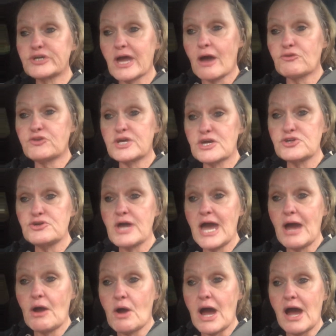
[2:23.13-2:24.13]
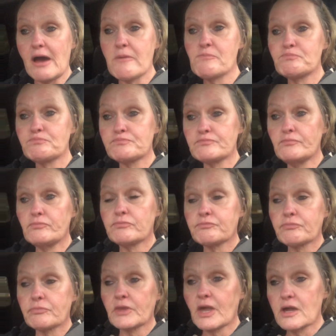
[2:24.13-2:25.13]
I'll tell you how I
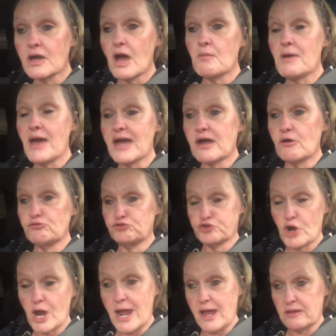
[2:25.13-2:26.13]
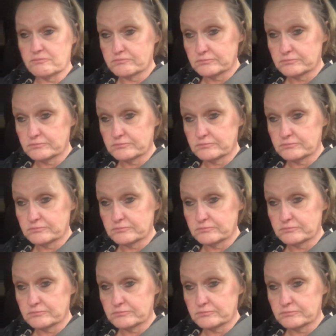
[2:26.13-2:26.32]
got back on track.